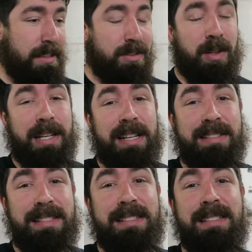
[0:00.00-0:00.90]
so I
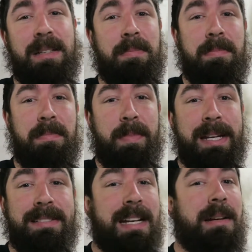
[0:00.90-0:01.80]
guess this is the
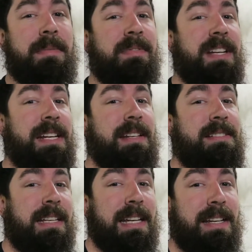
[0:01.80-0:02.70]
best time of any
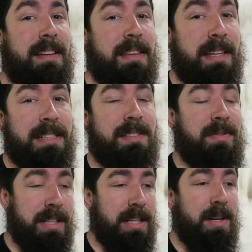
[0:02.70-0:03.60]
to end this
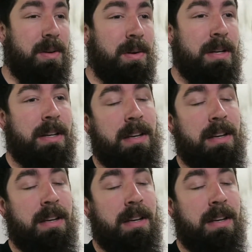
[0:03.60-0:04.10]
video.